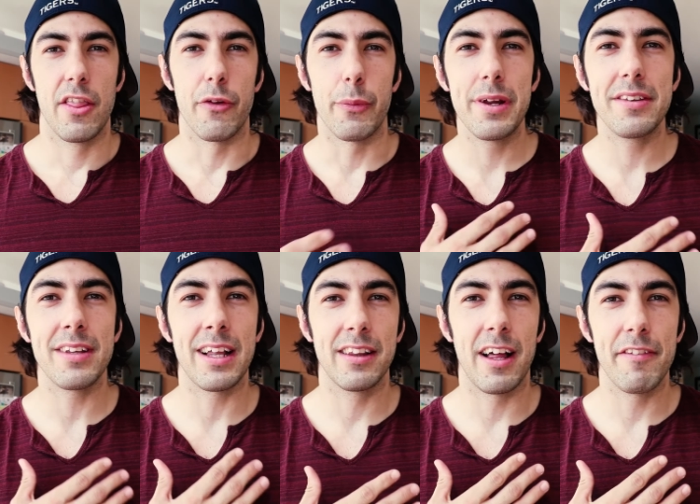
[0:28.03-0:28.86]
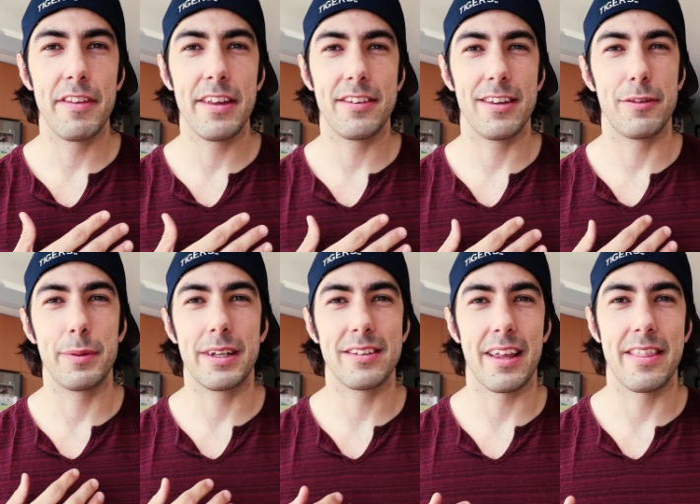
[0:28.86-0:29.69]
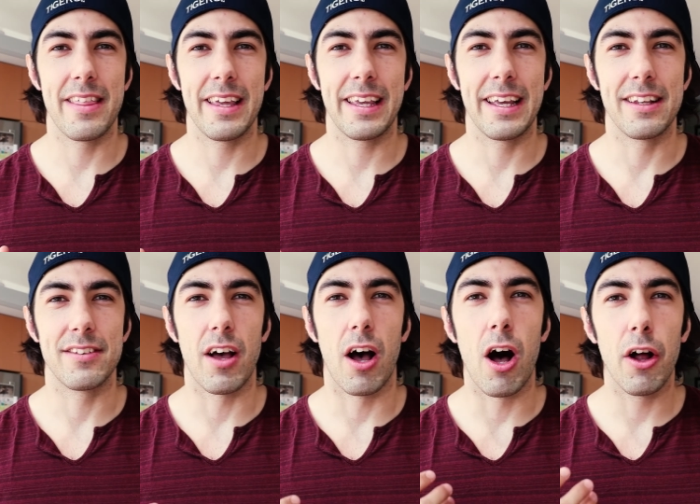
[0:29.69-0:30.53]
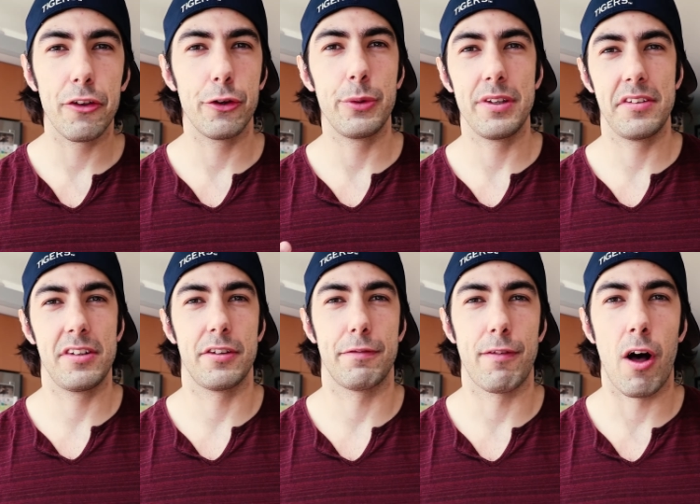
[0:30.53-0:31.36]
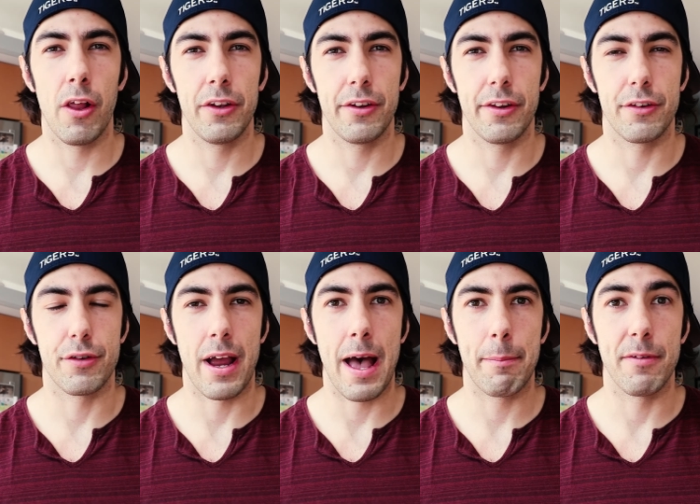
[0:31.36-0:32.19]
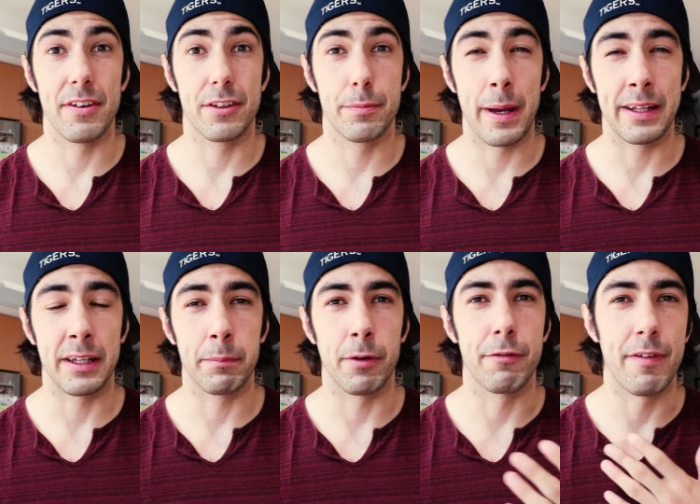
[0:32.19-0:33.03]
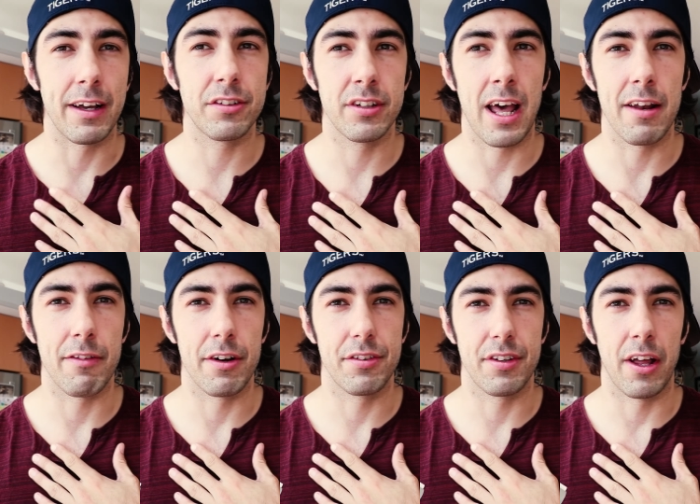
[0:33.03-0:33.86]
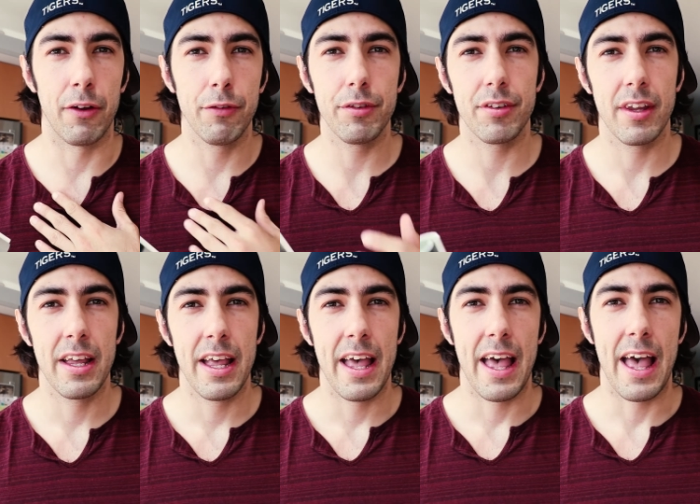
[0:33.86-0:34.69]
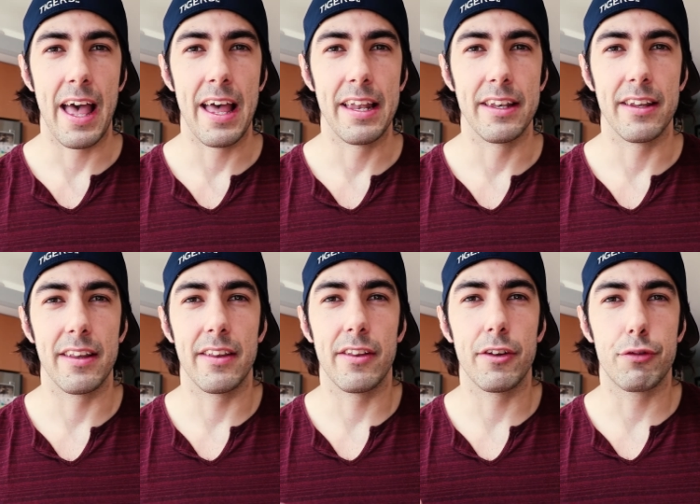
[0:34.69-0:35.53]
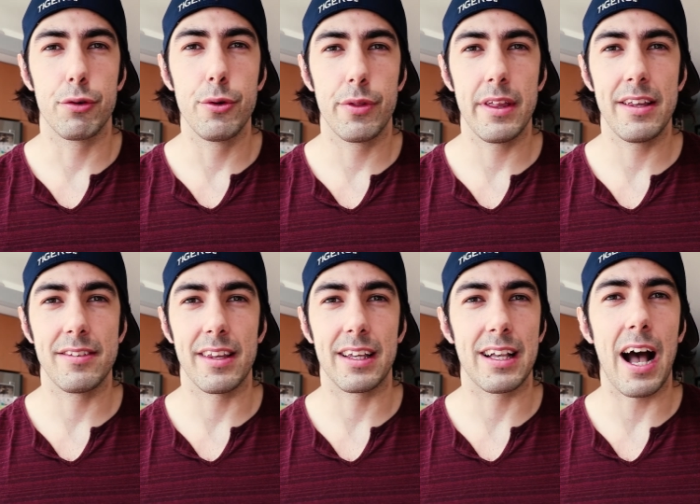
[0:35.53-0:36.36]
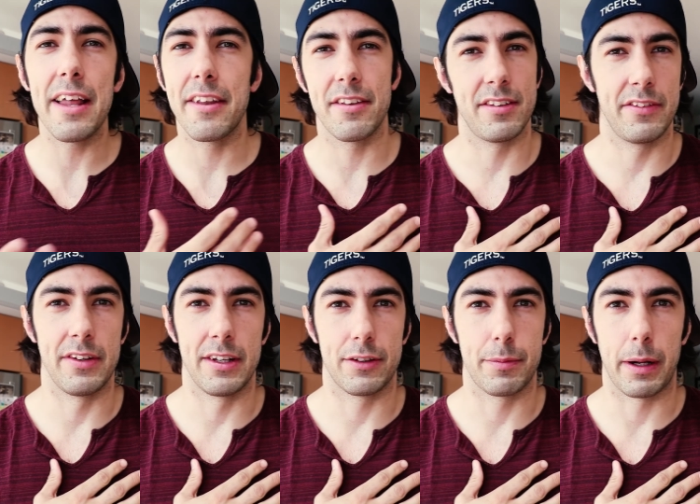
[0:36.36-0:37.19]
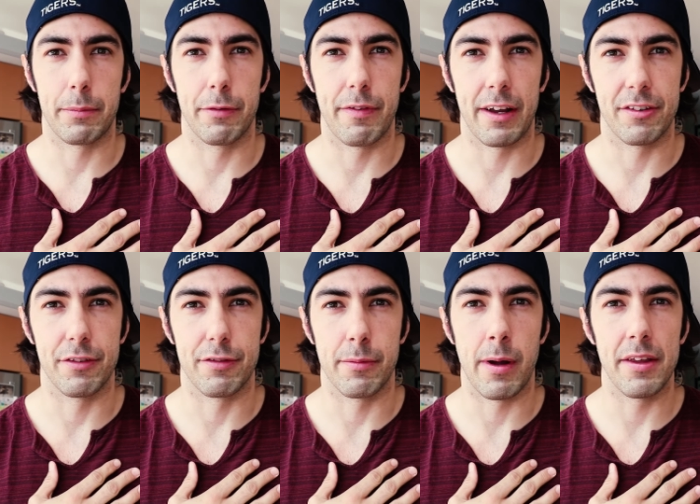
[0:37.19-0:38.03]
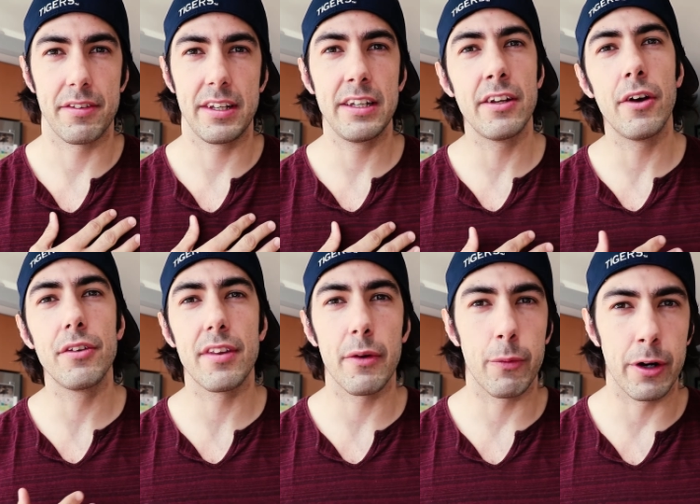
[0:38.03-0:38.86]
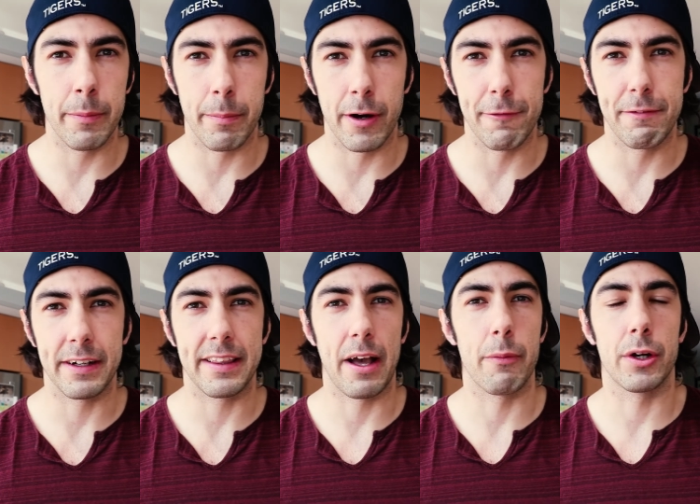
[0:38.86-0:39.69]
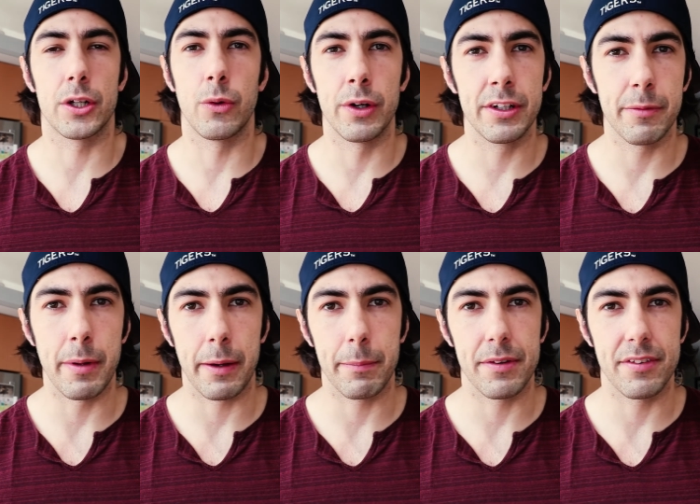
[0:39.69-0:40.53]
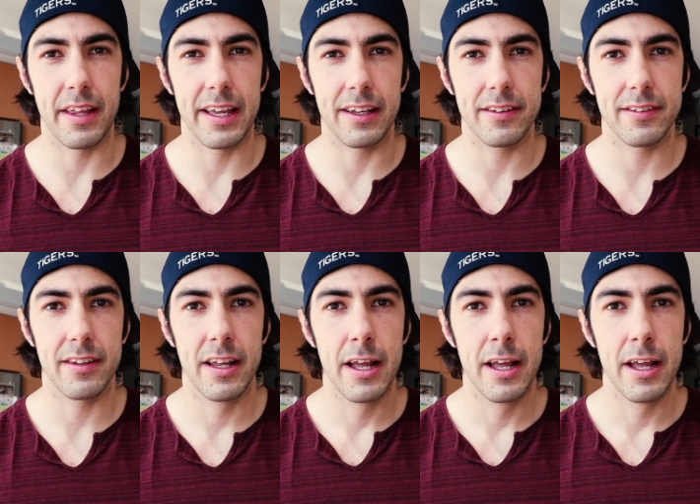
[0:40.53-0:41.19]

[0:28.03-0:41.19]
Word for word: The reason I love this is because I think it's all too easy to fall into the trap of expecting perfection out of ourselves. And the truth is that God doesn't even expect perfection from us. He knows that we're imperfect, that we're going to make mistakes.